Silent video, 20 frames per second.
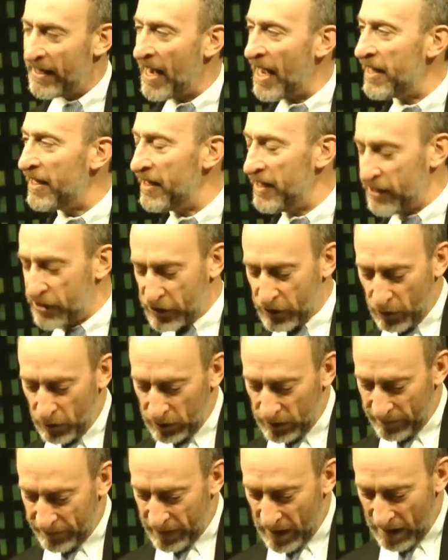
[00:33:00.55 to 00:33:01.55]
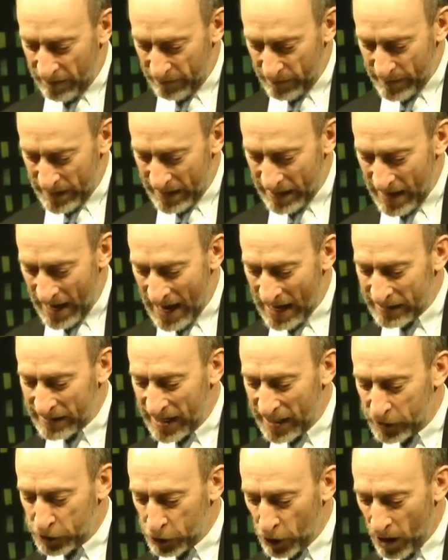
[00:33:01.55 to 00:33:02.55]
Kennedy School of Government has
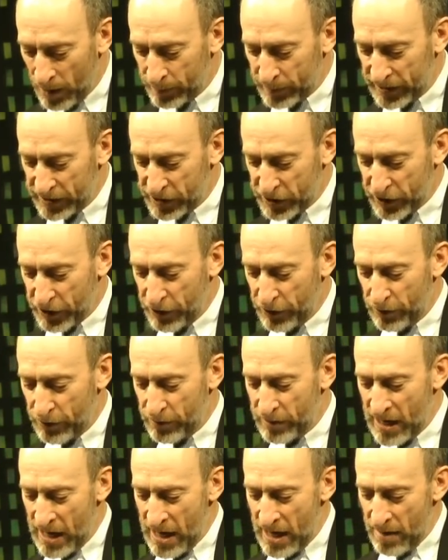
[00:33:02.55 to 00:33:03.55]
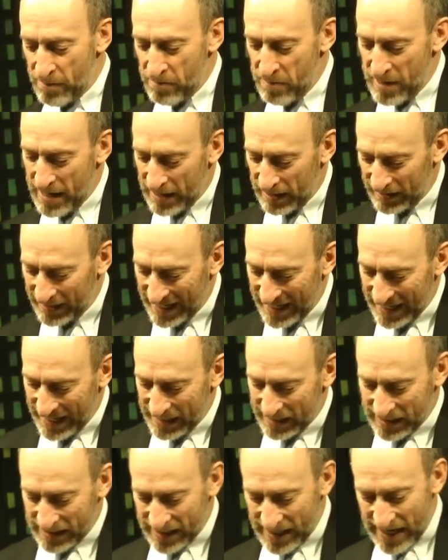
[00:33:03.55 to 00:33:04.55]
a sharply skewed Middle
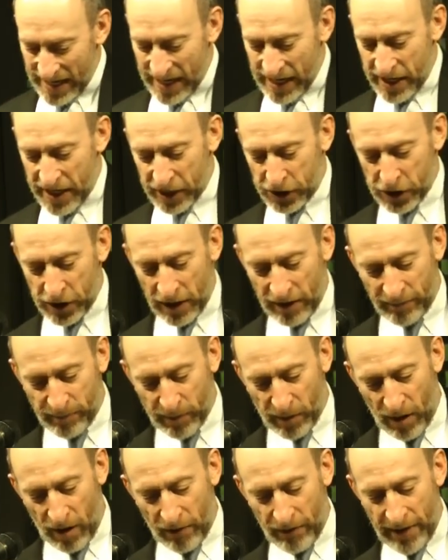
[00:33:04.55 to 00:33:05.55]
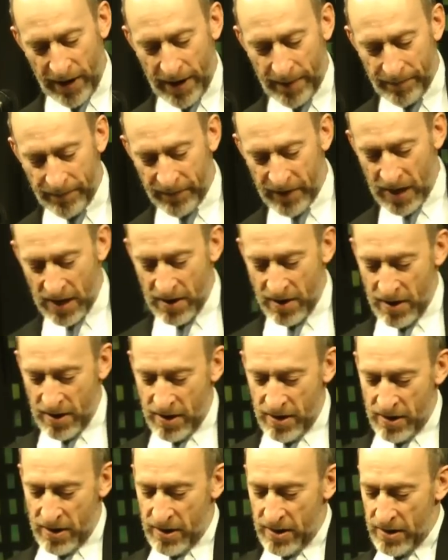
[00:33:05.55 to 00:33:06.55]
East initiative program.
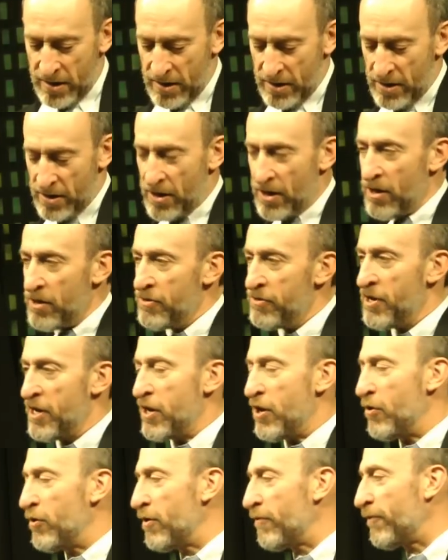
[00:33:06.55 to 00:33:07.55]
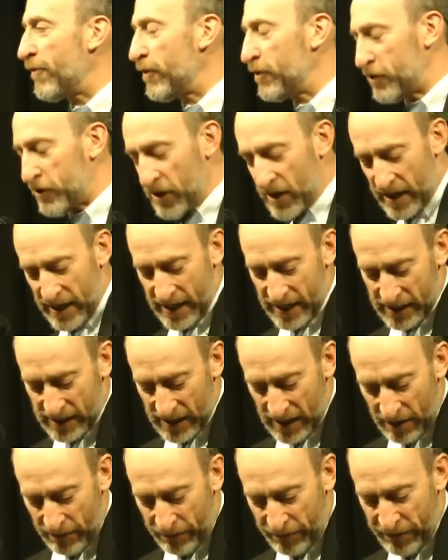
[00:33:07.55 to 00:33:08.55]
The
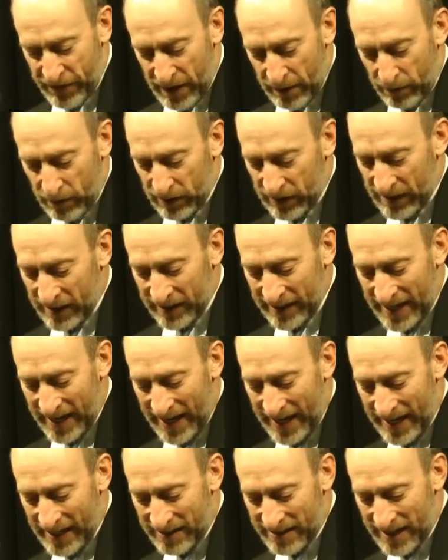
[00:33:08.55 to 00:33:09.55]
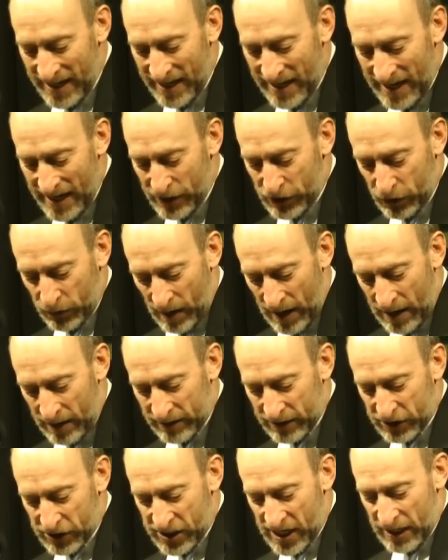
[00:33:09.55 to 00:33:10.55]
university's virulently
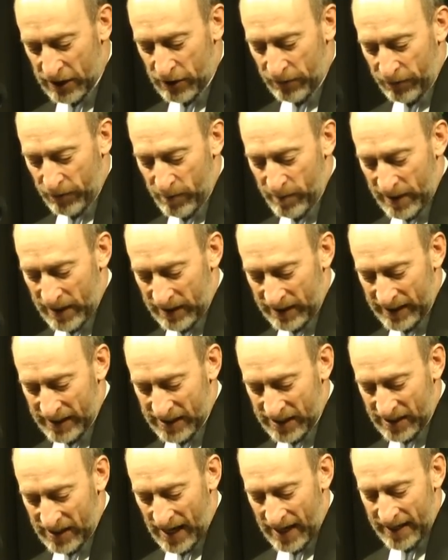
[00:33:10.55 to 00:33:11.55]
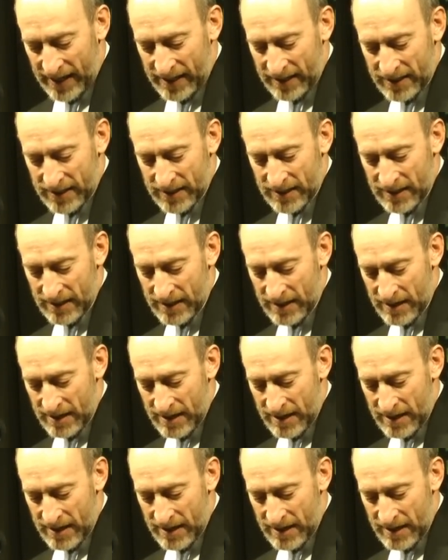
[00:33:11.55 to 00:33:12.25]
anti-Israel Center for Middle East Studies,